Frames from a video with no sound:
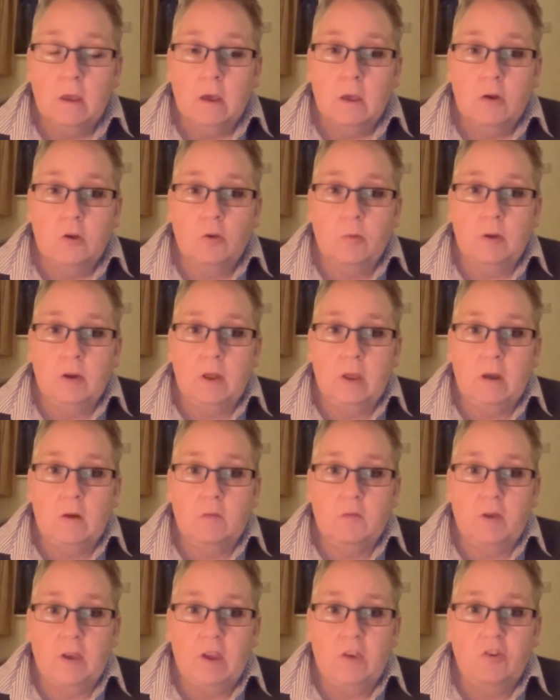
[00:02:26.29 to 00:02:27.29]
to an
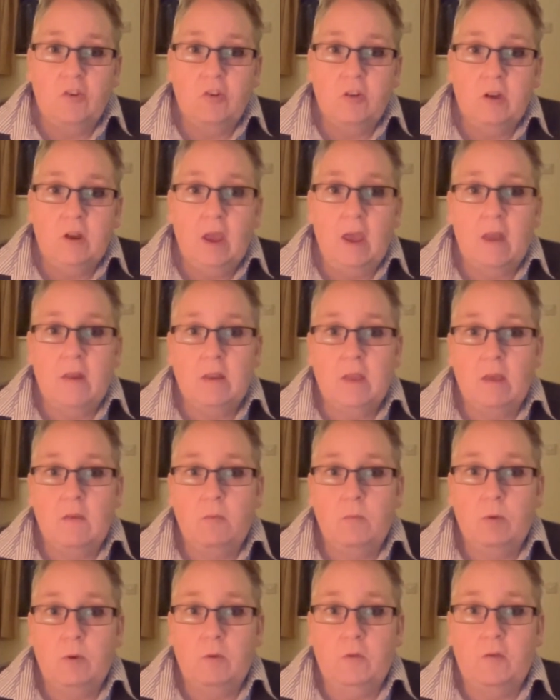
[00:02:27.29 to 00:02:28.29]
innovation and they
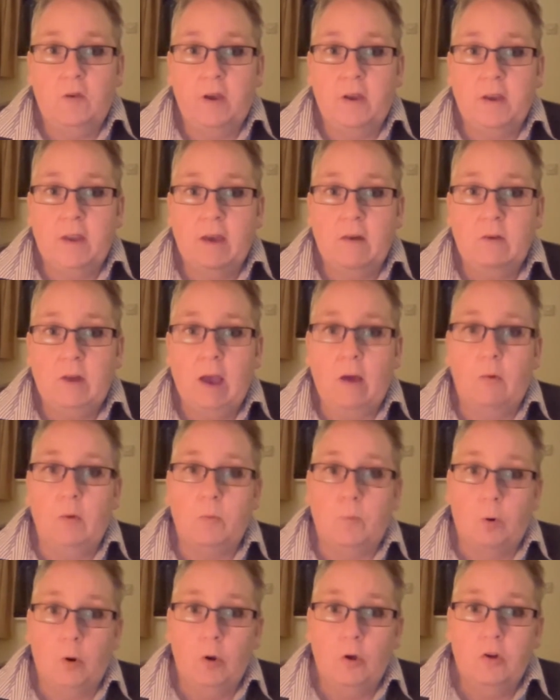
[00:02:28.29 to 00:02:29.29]
will find out how it
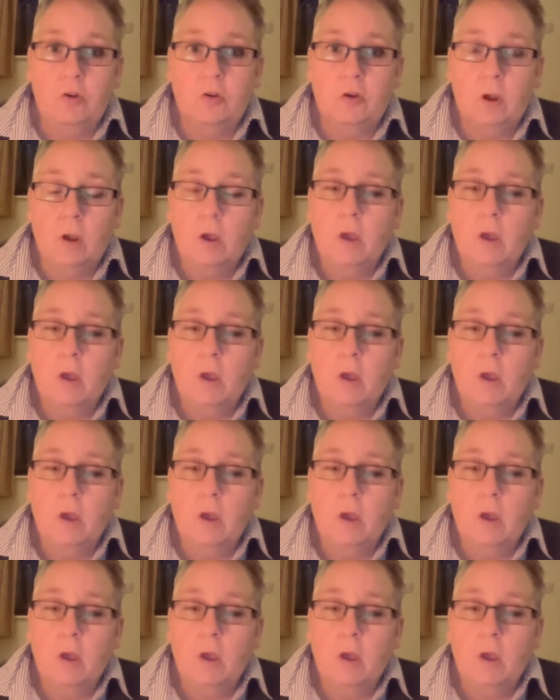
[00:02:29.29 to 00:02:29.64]
works,